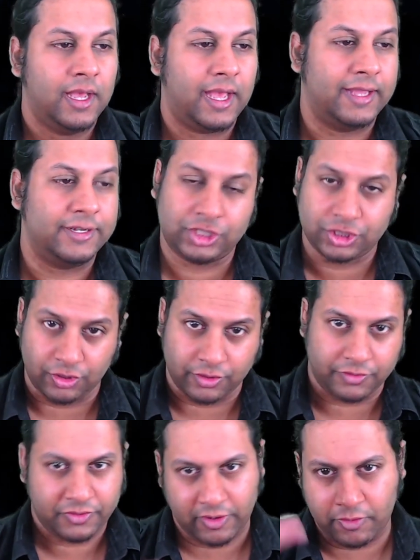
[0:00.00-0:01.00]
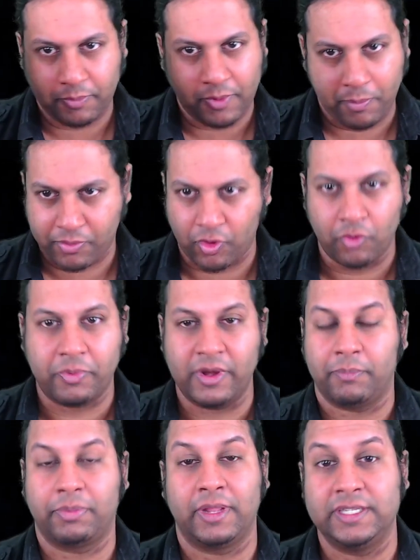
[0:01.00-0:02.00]
And sure, there are
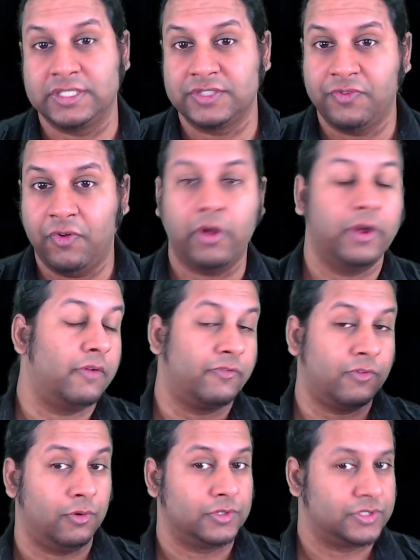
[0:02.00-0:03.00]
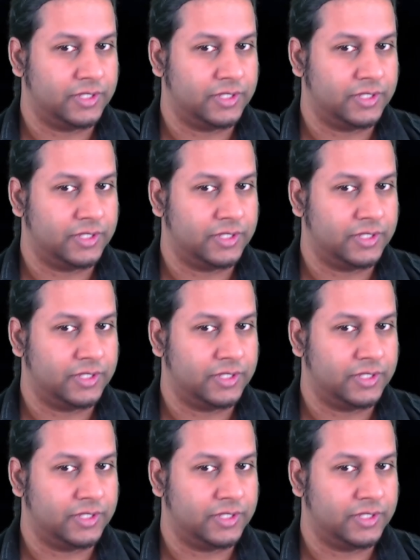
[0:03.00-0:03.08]
appropriate places for it, of course.